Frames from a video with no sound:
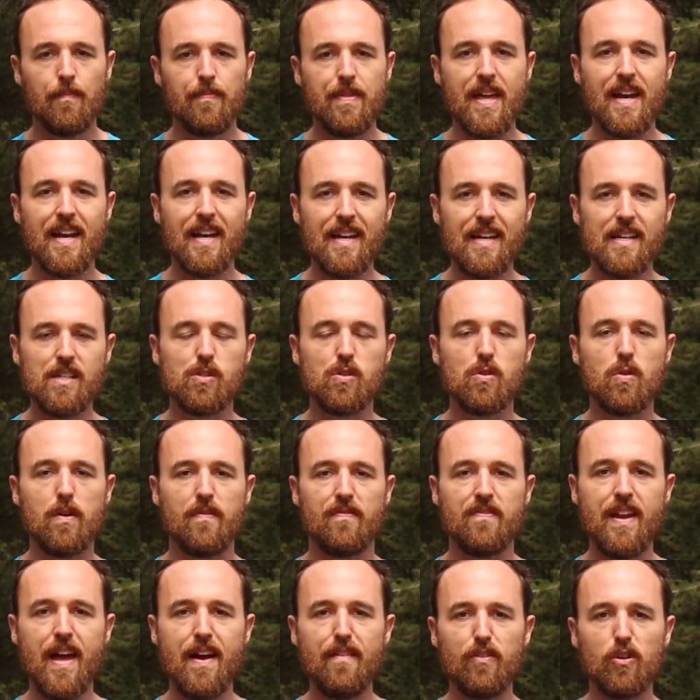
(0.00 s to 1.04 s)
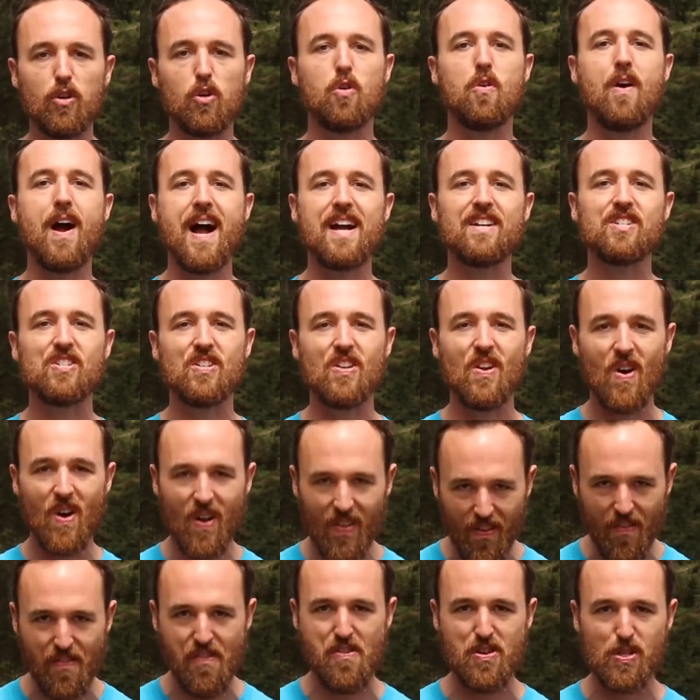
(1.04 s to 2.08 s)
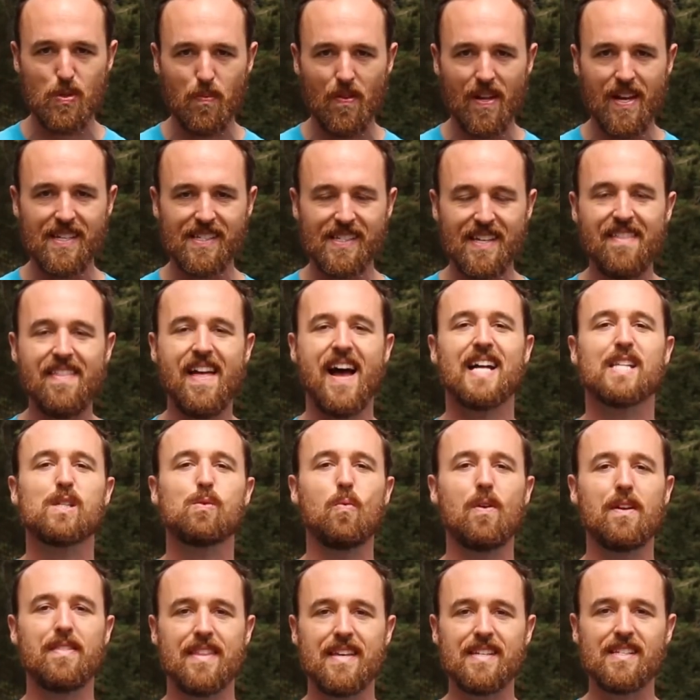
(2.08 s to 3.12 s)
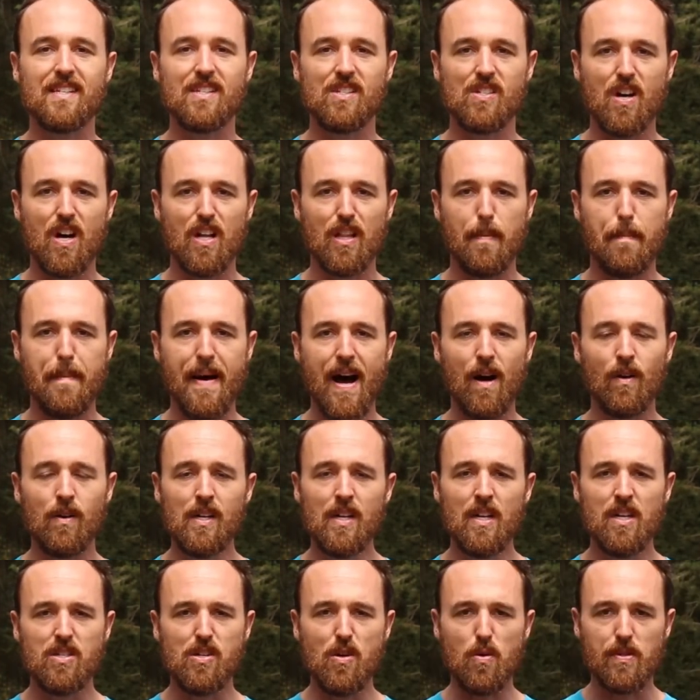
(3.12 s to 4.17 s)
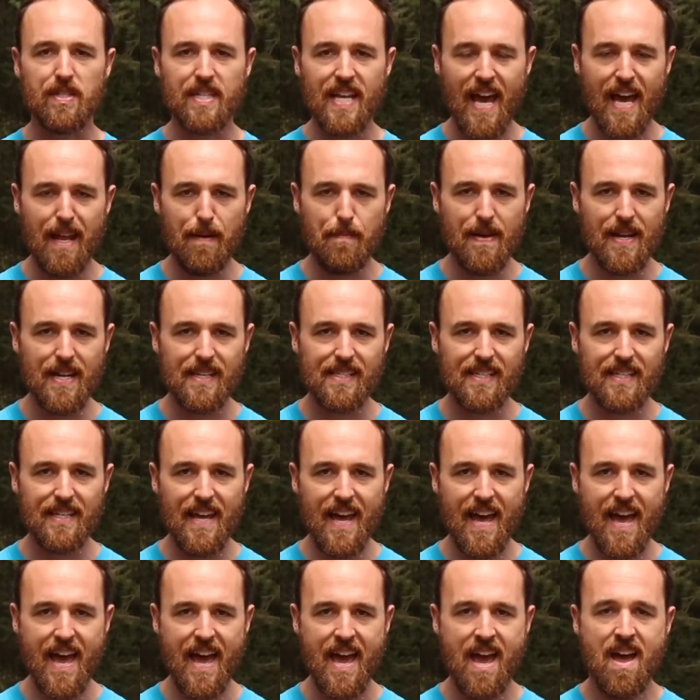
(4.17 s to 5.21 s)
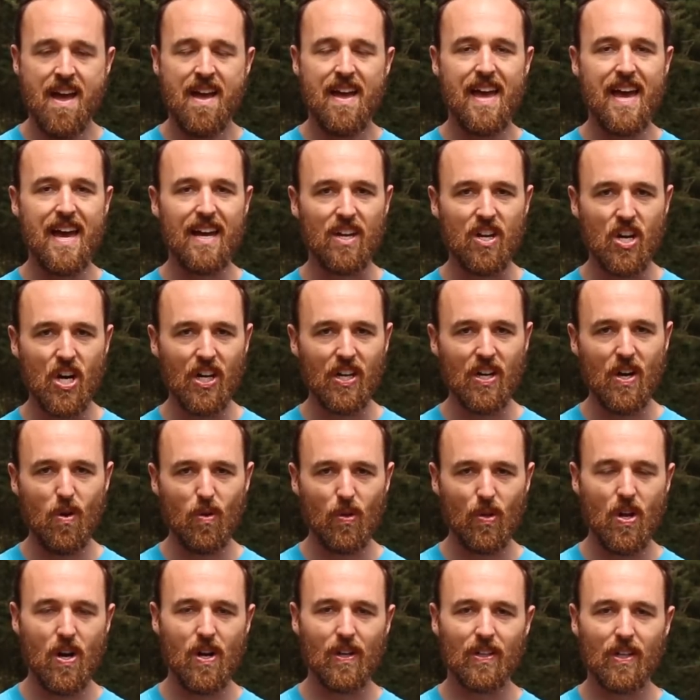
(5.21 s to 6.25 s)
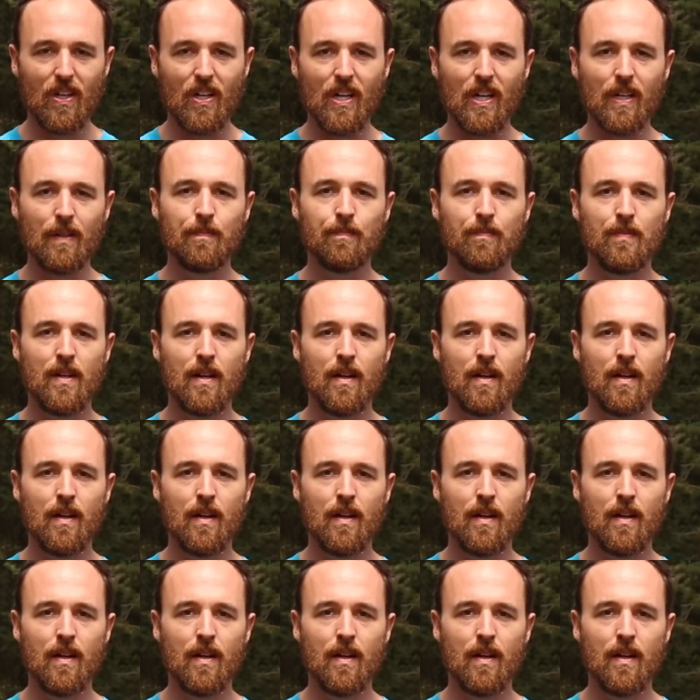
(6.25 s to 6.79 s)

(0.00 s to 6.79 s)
than it is to have never crashed at all in the first place. And that's what this is all about. So 10 minutes a day, it could go longer.